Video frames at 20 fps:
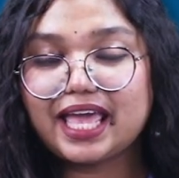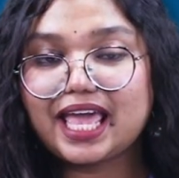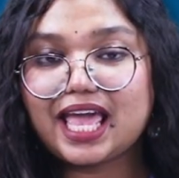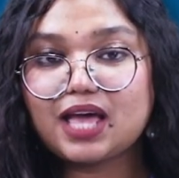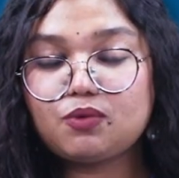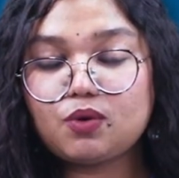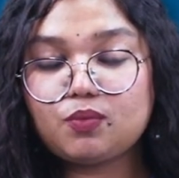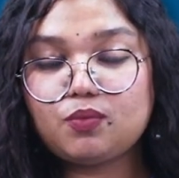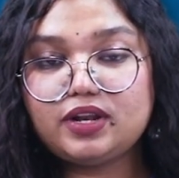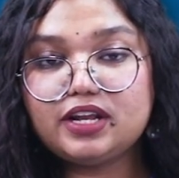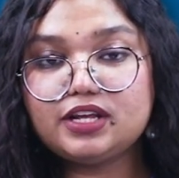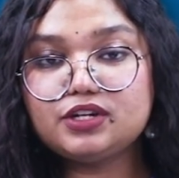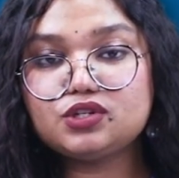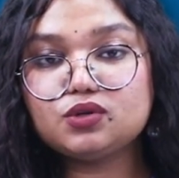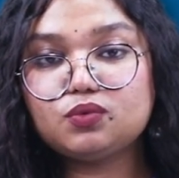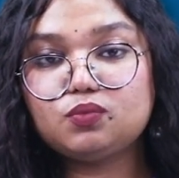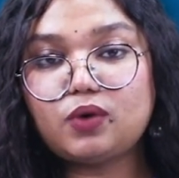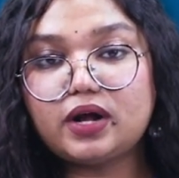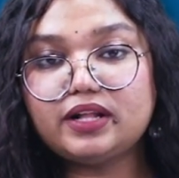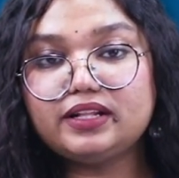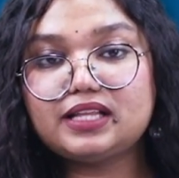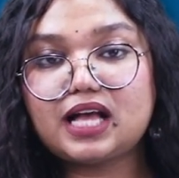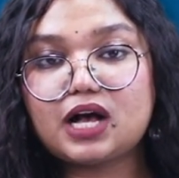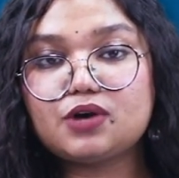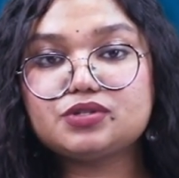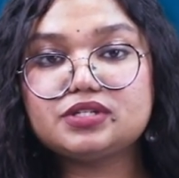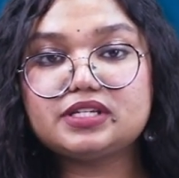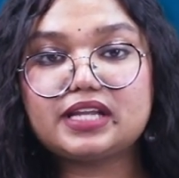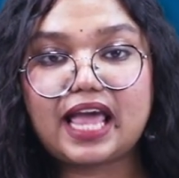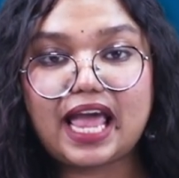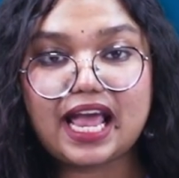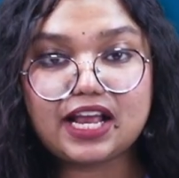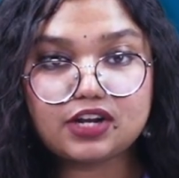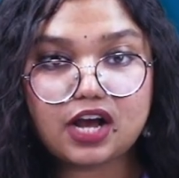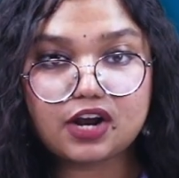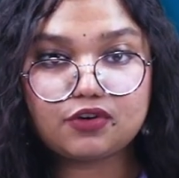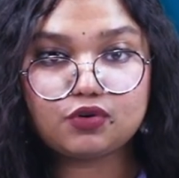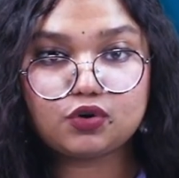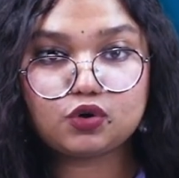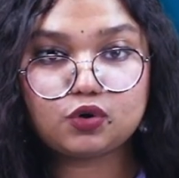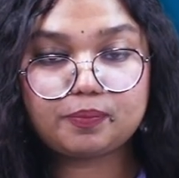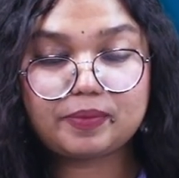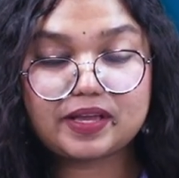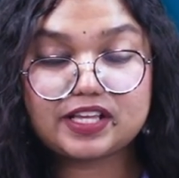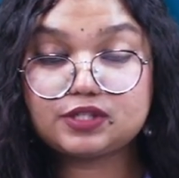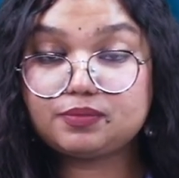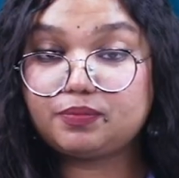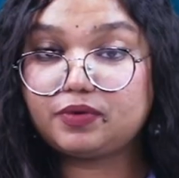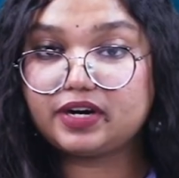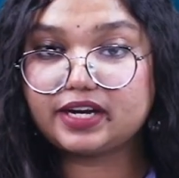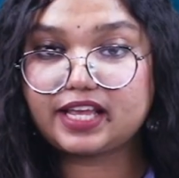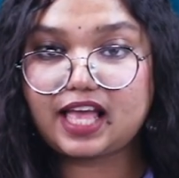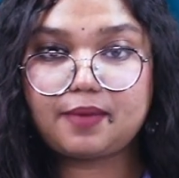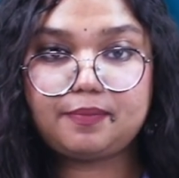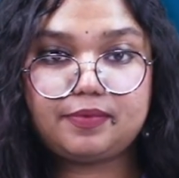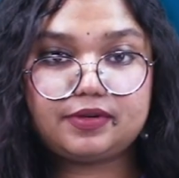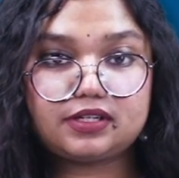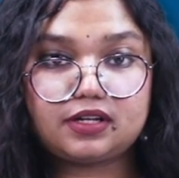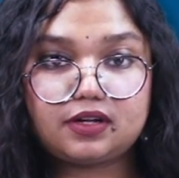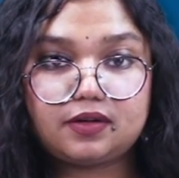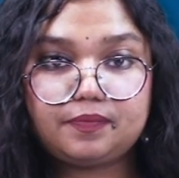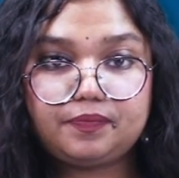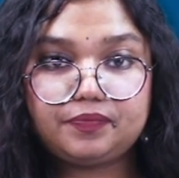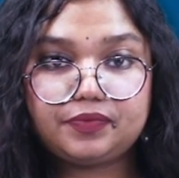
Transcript: equivalent to 1,800 rupees per capita.